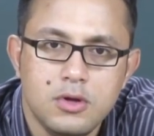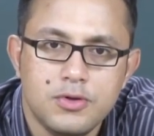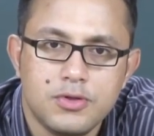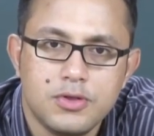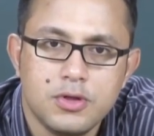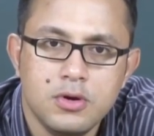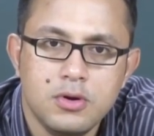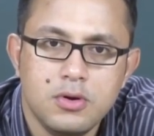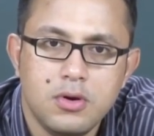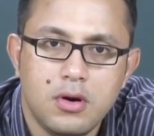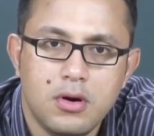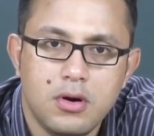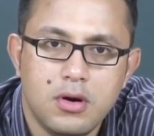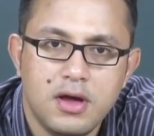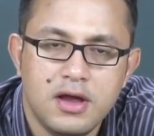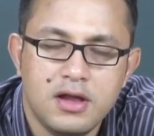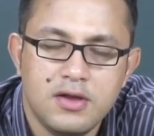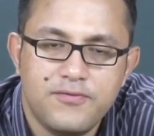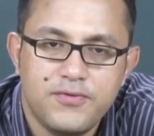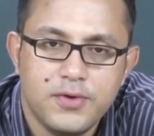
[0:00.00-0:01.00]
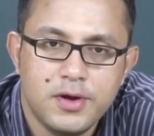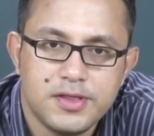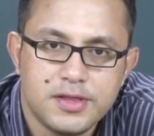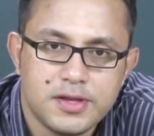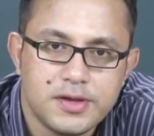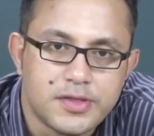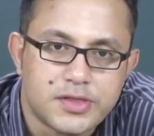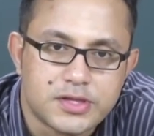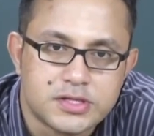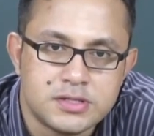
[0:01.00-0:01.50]
So in the
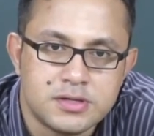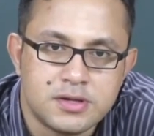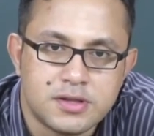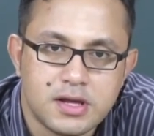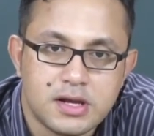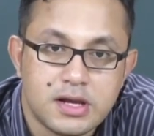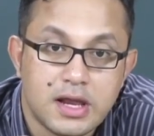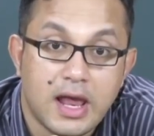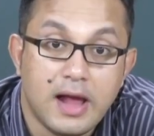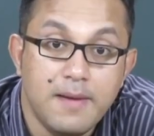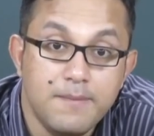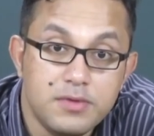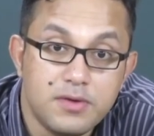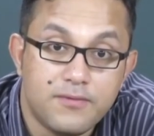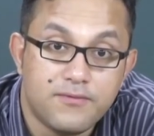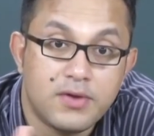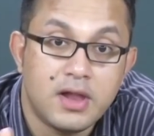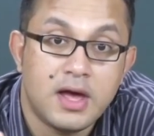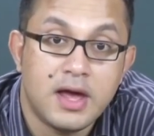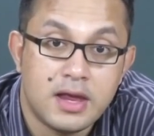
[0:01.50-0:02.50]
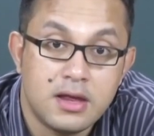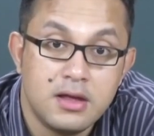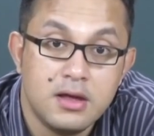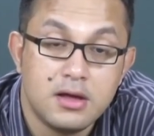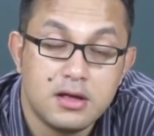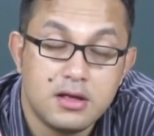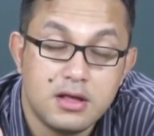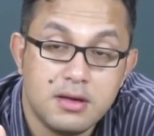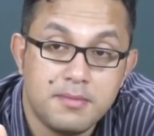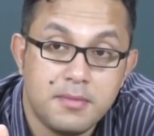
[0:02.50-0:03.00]
first instance, it helped the fly
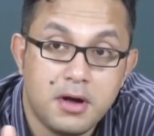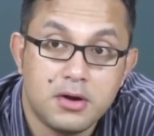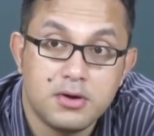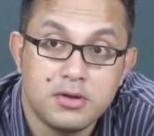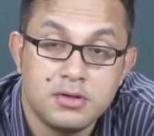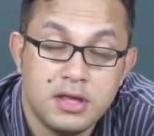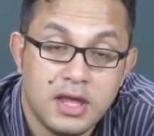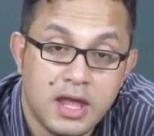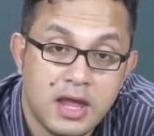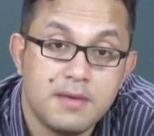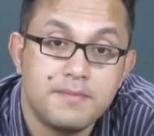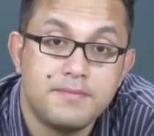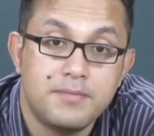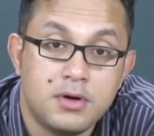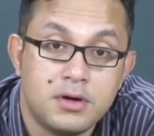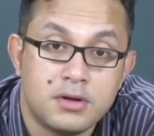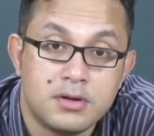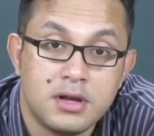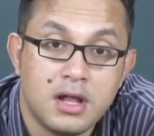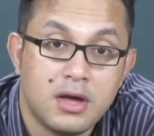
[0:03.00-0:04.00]
come out of the ink blot.